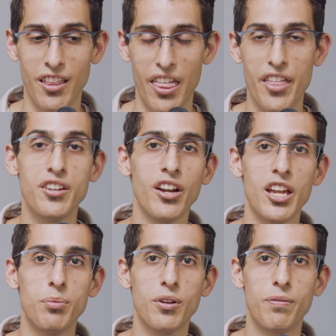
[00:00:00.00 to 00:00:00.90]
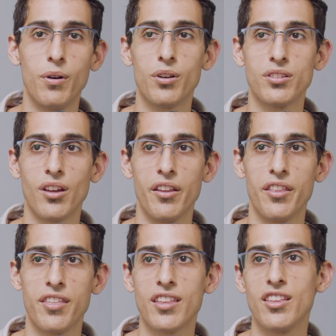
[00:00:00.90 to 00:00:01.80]
then you're able to focus on the
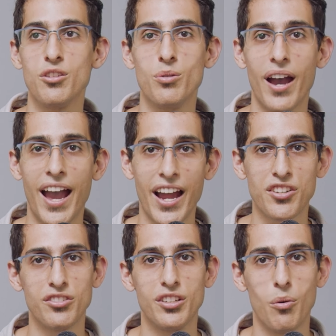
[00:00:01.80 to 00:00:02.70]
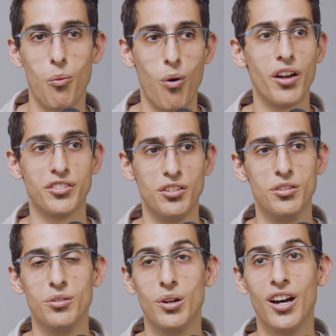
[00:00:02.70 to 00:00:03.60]
thing that you actually want to
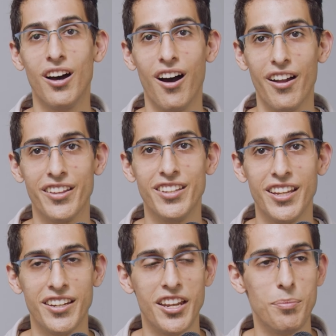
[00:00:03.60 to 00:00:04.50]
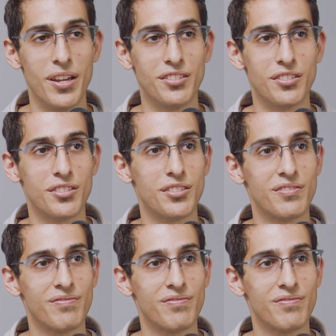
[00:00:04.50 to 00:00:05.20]
do on a day-to-day basis.